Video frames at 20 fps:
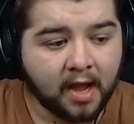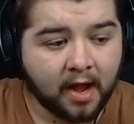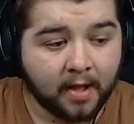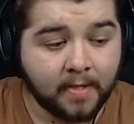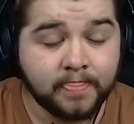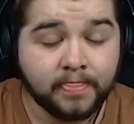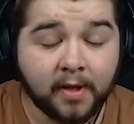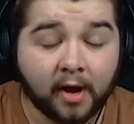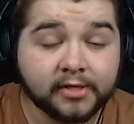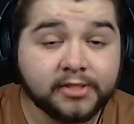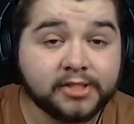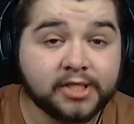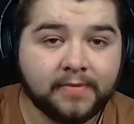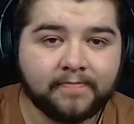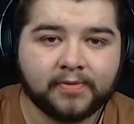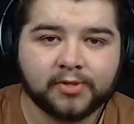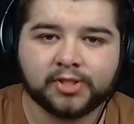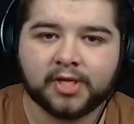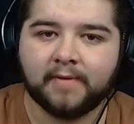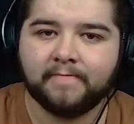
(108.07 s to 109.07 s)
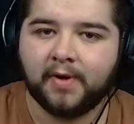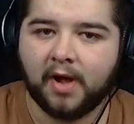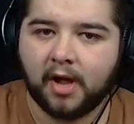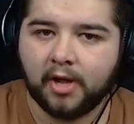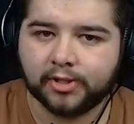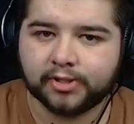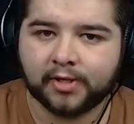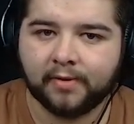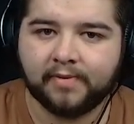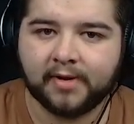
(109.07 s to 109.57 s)
And 90%
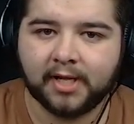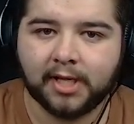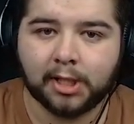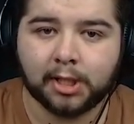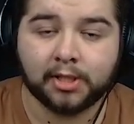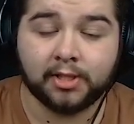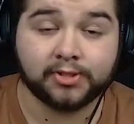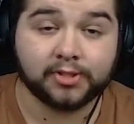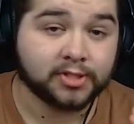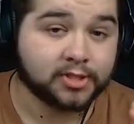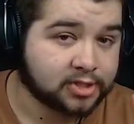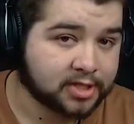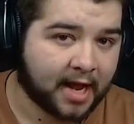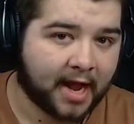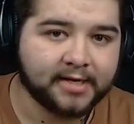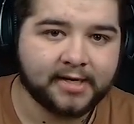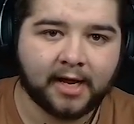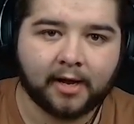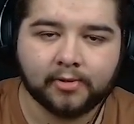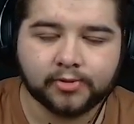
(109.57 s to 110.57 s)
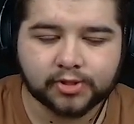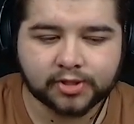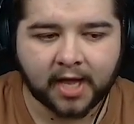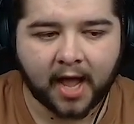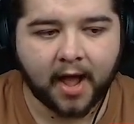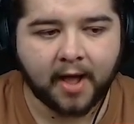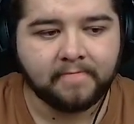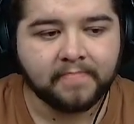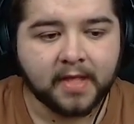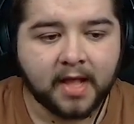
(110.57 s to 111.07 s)
pass completion is a standout
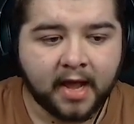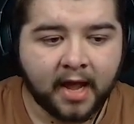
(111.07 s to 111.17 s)
stat.